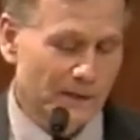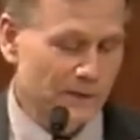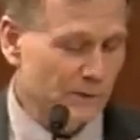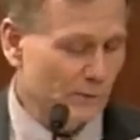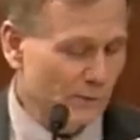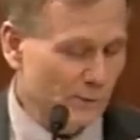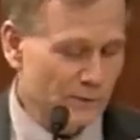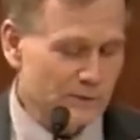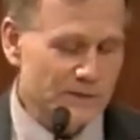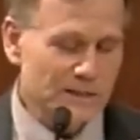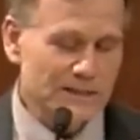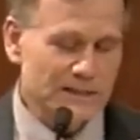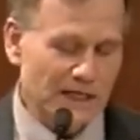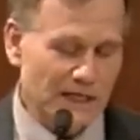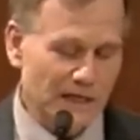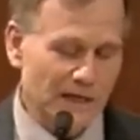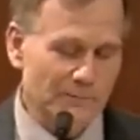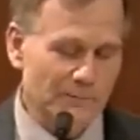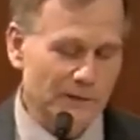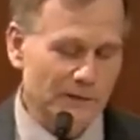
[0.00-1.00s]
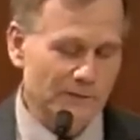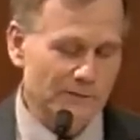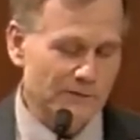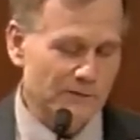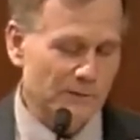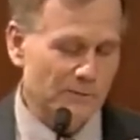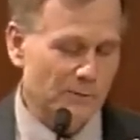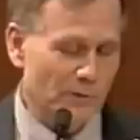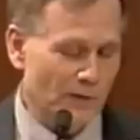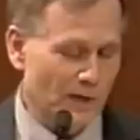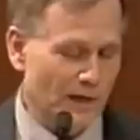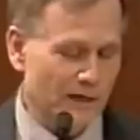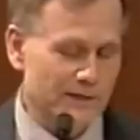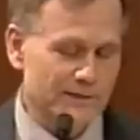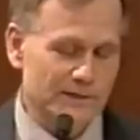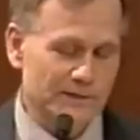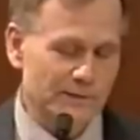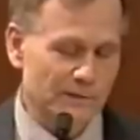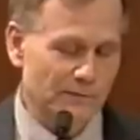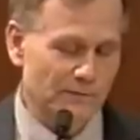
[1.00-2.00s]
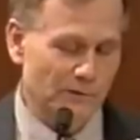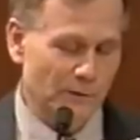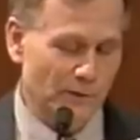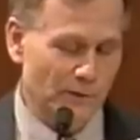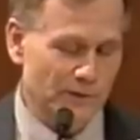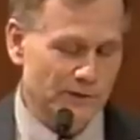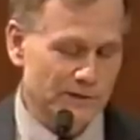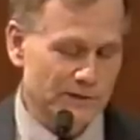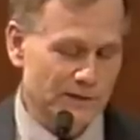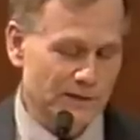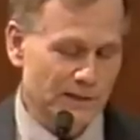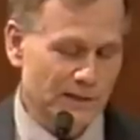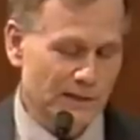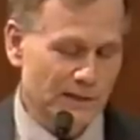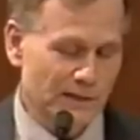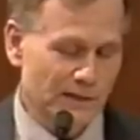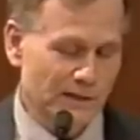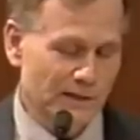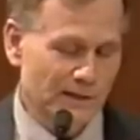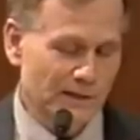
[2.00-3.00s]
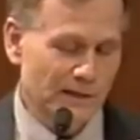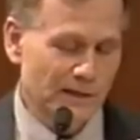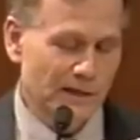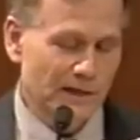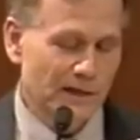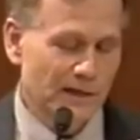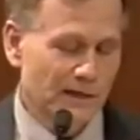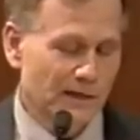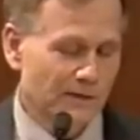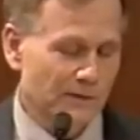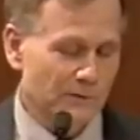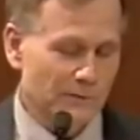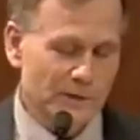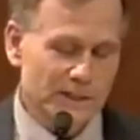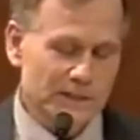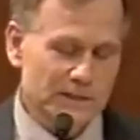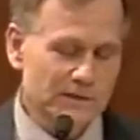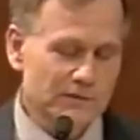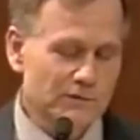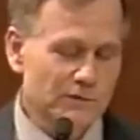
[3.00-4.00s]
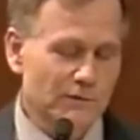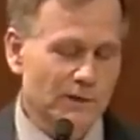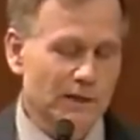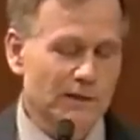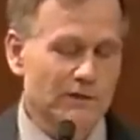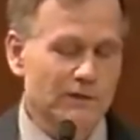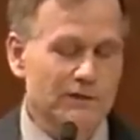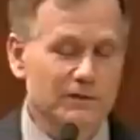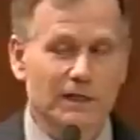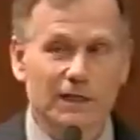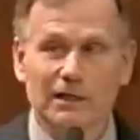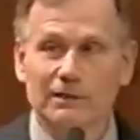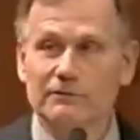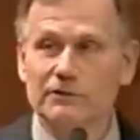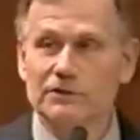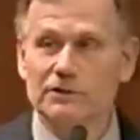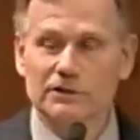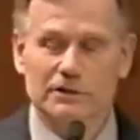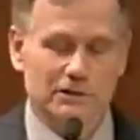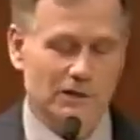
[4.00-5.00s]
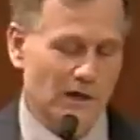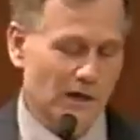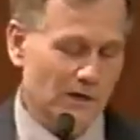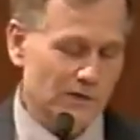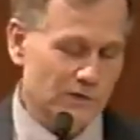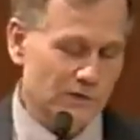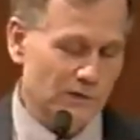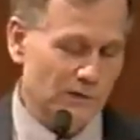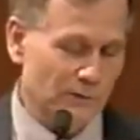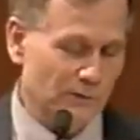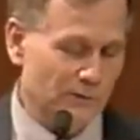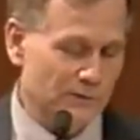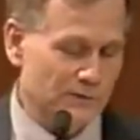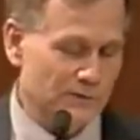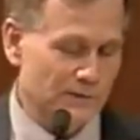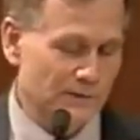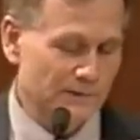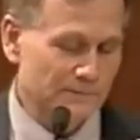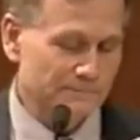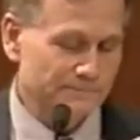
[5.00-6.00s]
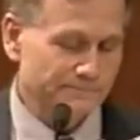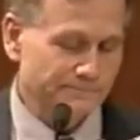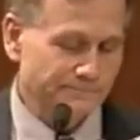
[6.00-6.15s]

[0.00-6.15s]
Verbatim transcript: Use this element of surprise in your voice. The recent trend on television talk shows